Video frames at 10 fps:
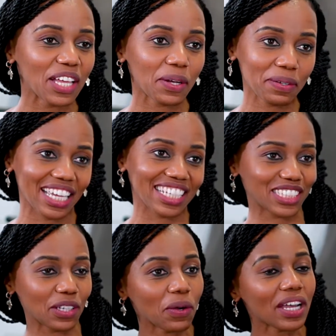Okay,
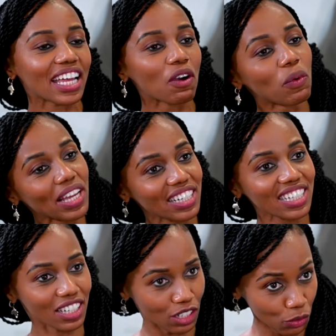so
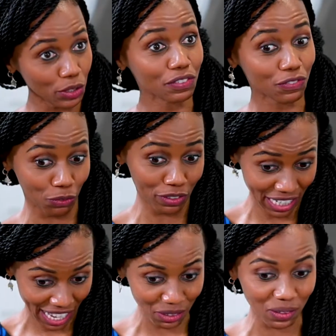when we've
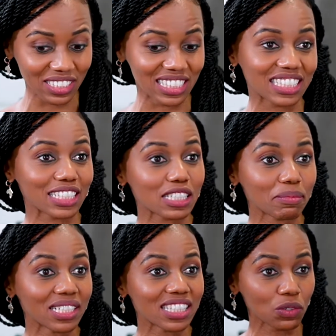done all these
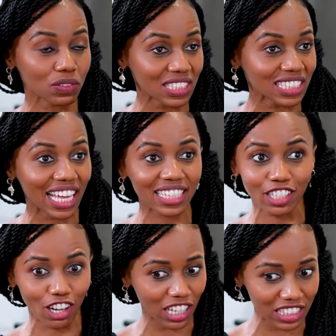assessments and we've decided
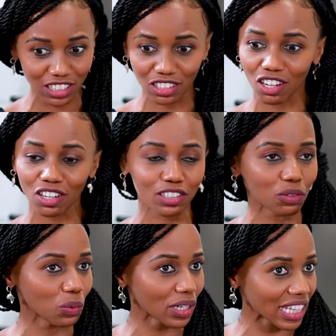glasses are not going to
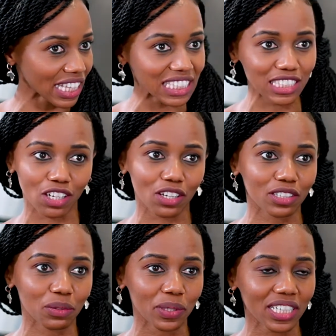work, this is not going
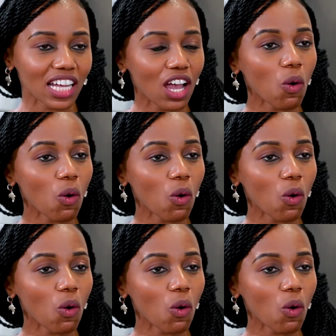to work,